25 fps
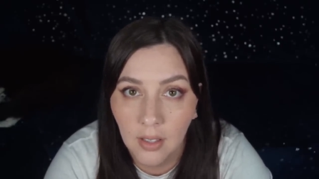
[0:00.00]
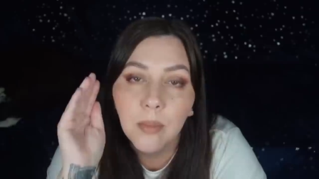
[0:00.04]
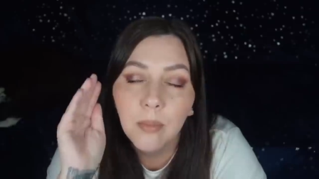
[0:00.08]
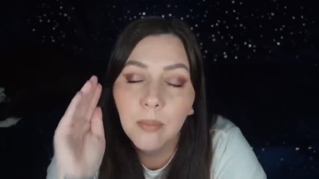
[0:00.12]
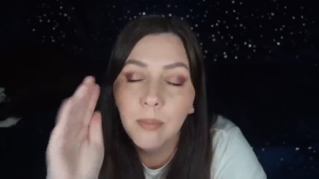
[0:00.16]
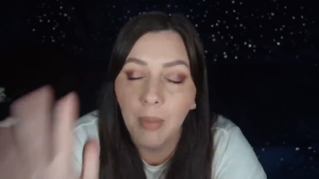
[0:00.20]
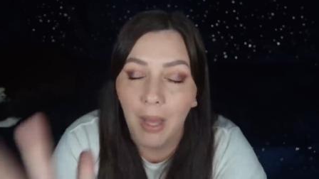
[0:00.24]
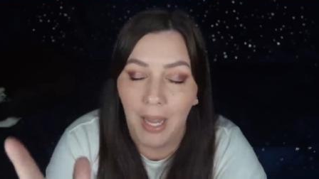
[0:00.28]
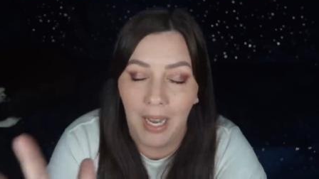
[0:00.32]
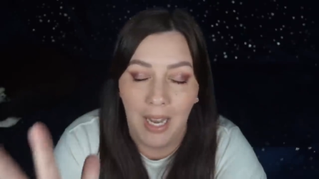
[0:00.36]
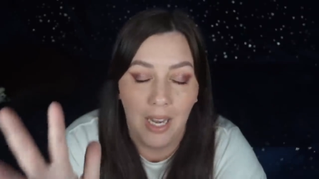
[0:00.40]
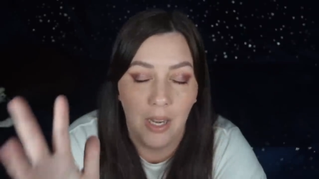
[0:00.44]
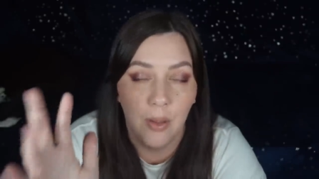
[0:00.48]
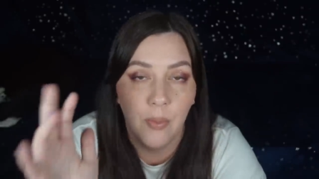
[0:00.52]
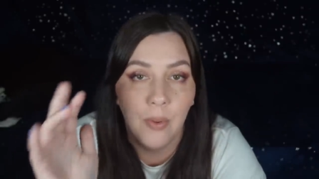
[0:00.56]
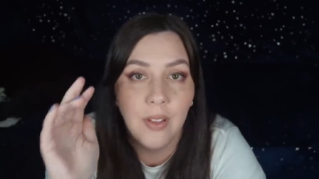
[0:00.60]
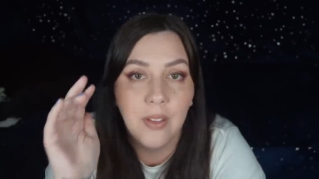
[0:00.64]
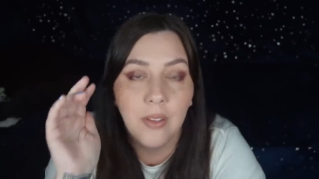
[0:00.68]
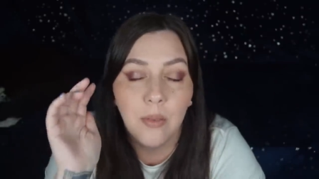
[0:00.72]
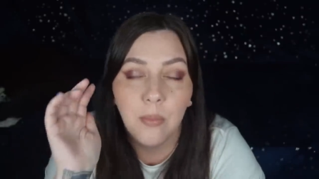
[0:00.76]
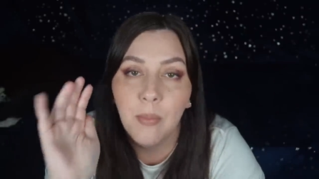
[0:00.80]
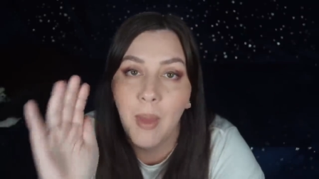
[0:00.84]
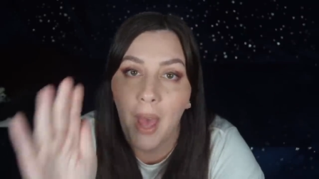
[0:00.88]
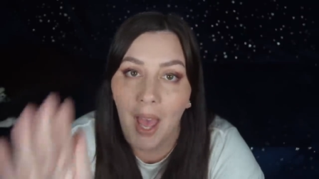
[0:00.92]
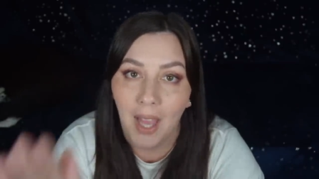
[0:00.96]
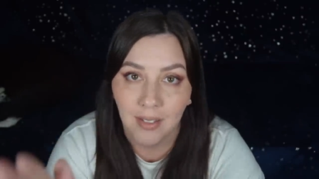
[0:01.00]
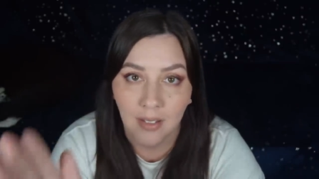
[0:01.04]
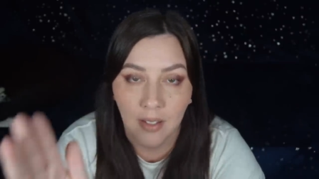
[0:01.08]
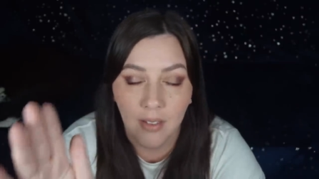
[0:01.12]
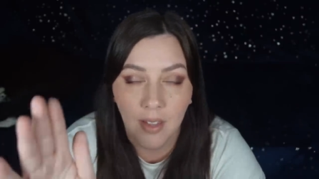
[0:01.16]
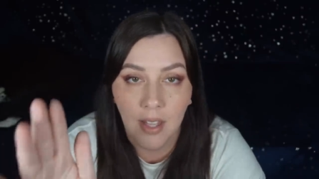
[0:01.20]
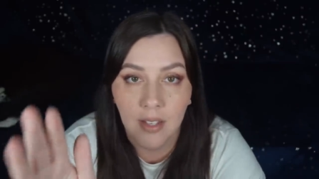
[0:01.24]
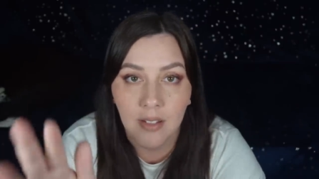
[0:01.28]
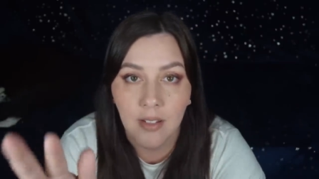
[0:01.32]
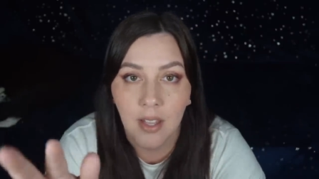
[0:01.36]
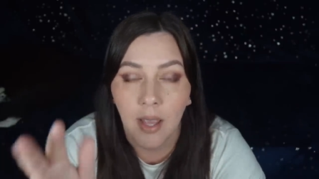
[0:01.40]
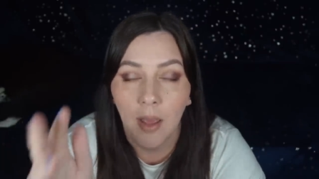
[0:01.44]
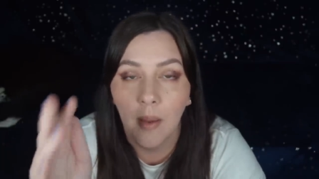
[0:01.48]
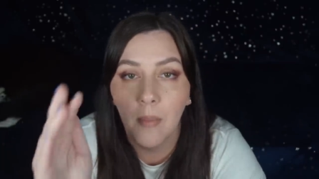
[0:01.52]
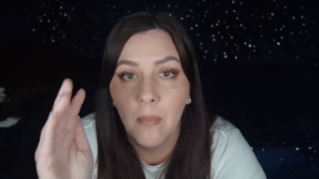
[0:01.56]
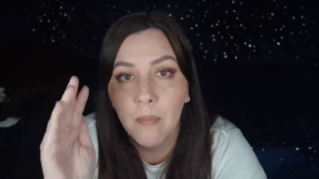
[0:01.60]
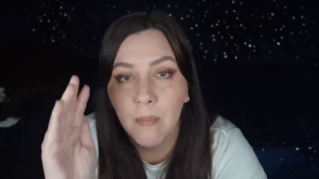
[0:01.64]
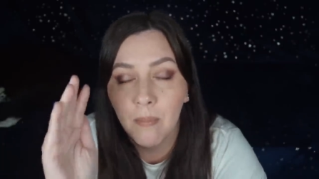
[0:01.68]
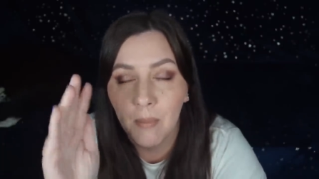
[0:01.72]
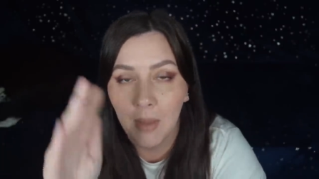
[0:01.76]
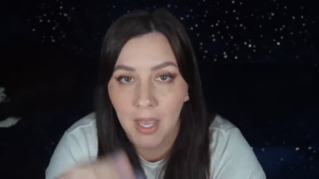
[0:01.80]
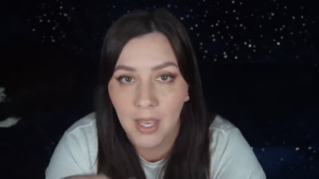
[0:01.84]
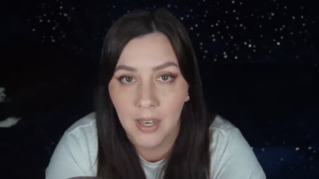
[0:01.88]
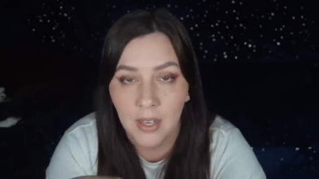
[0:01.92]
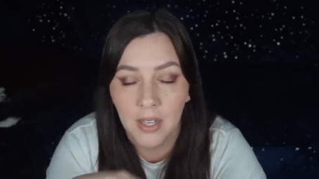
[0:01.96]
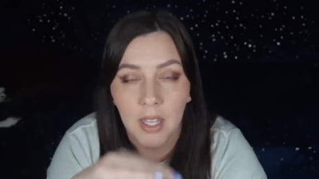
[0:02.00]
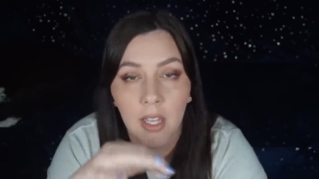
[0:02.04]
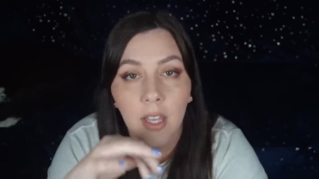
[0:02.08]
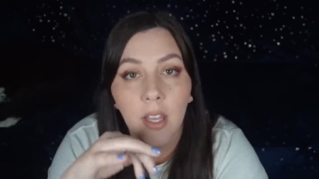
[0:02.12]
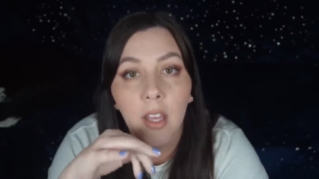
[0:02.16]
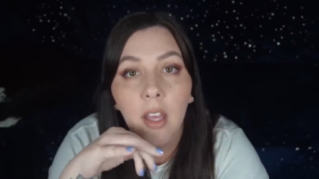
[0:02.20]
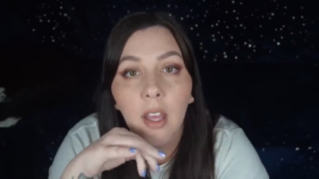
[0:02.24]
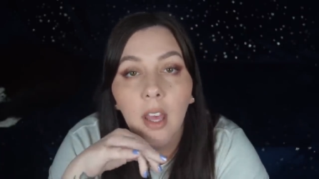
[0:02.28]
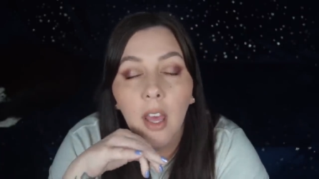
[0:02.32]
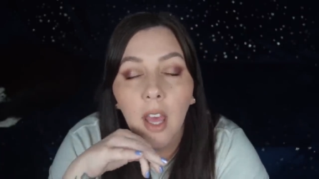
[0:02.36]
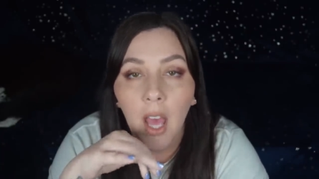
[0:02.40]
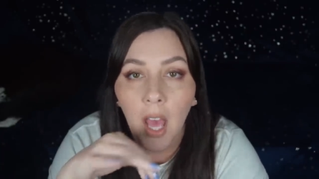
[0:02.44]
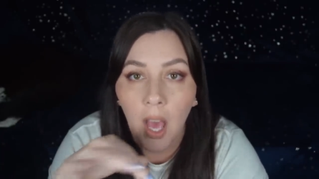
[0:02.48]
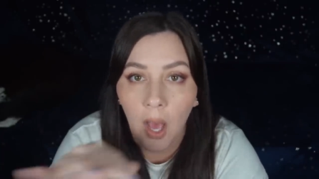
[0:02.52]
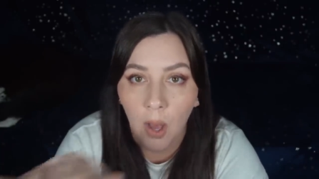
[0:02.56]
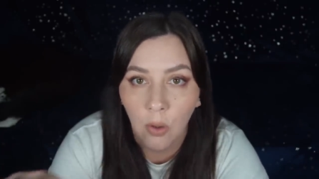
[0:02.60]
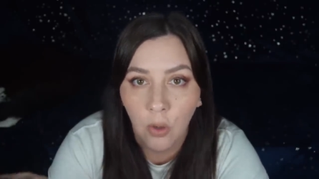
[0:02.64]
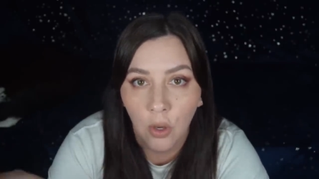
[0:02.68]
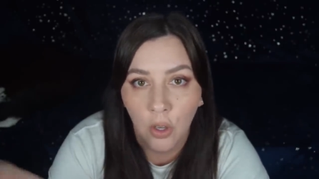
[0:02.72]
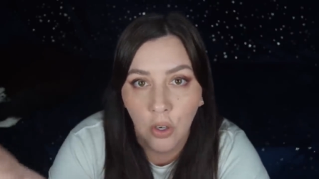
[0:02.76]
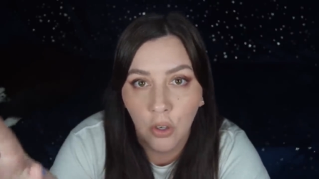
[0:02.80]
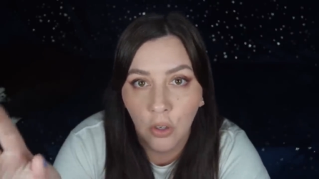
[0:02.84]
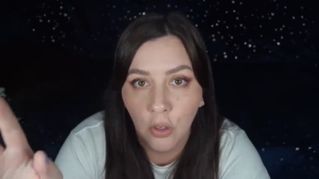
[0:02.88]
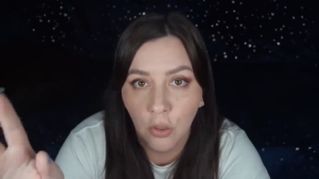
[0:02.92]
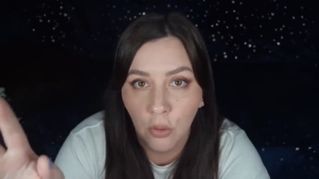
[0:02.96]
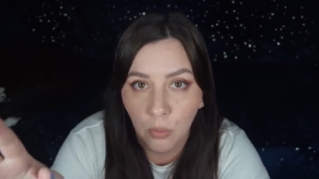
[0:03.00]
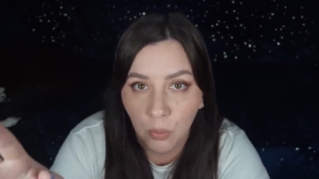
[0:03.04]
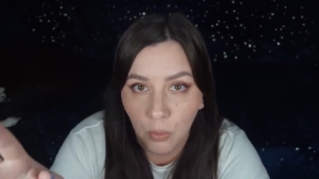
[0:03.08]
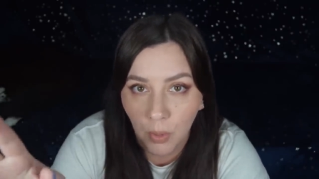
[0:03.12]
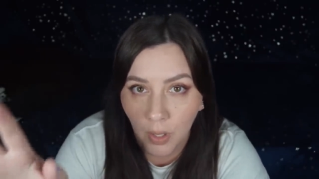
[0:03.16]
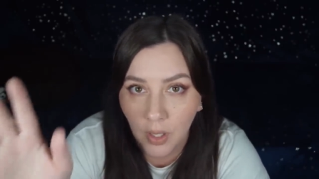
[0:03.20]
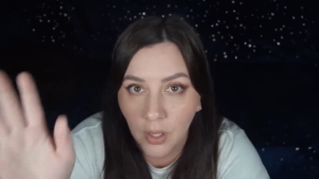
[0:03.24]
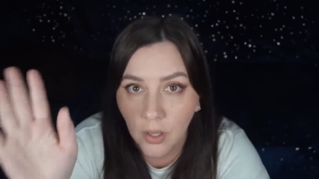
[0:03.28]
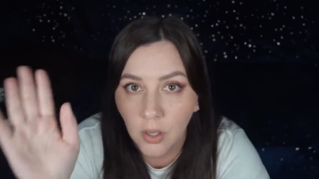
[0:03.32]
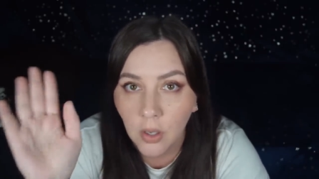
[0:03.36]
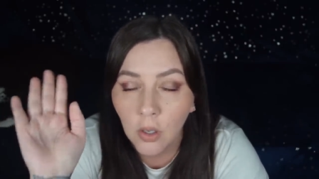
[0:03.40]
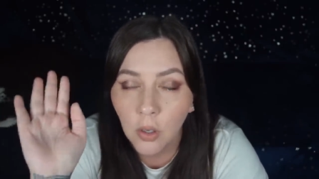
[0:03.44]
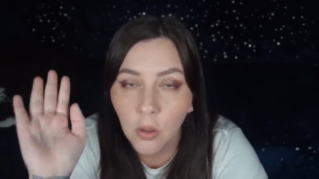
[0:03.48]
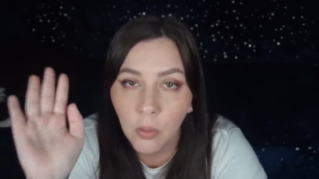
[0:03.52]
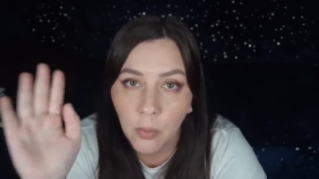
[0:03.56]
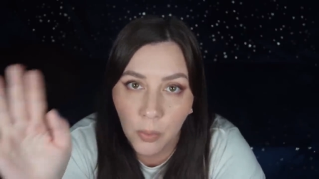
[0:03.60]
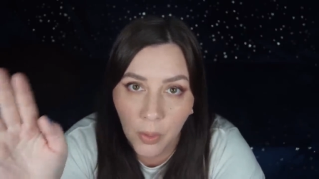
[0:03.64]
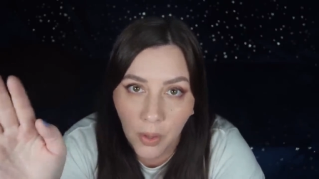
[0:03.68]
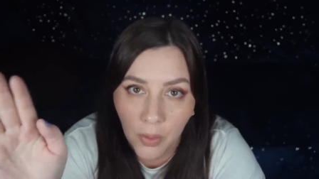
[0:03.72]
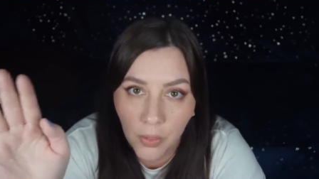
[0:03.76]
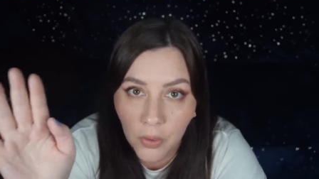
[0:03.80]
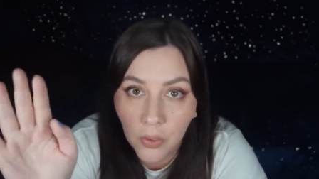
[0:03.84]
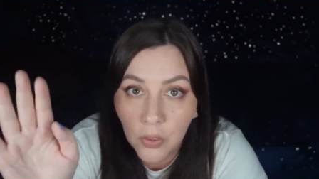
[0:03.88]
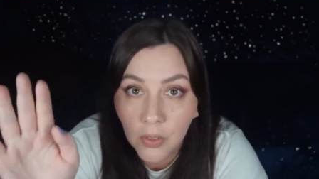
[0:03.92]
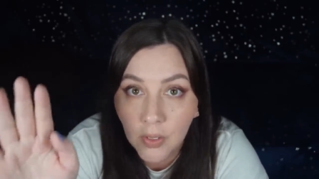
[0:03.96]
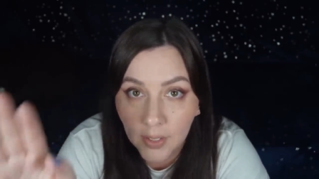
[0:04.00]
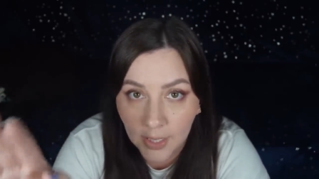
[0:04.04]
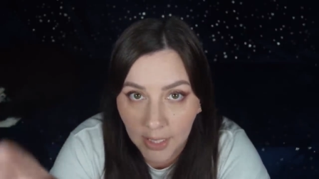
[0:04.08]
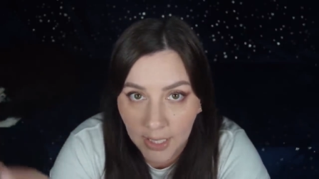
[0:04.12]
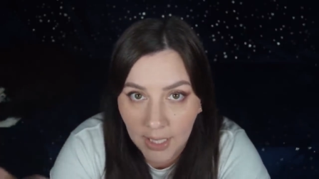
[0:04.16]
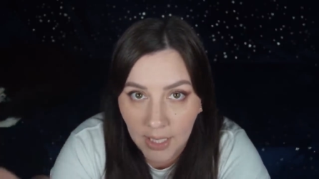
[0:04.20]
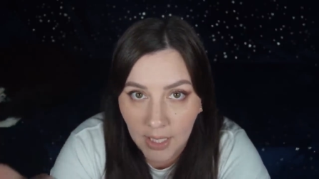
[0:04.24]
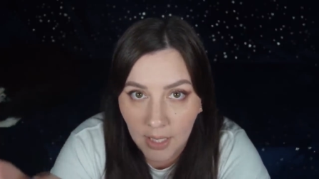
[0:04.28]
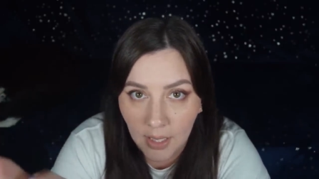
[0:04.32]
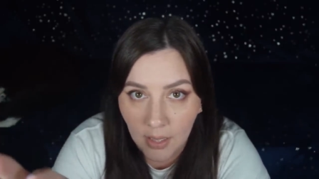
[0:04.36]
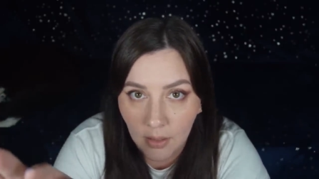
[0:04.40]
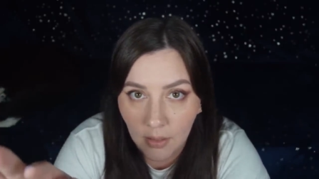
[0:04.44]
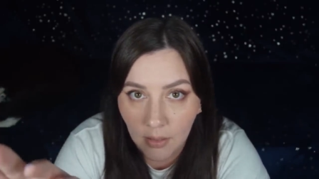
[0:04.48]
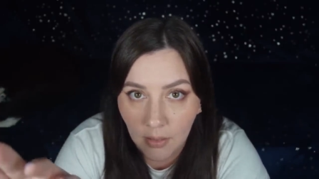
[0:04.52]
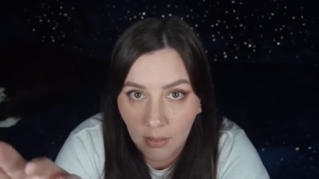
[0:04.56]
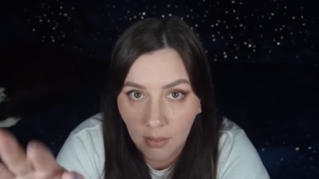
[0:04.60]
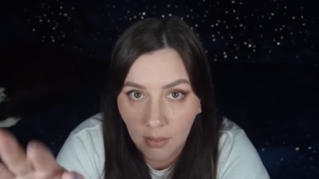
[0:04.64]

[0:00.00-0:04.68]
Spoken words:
But anyways, back to that day. Mandy out on her run. Her brother Lee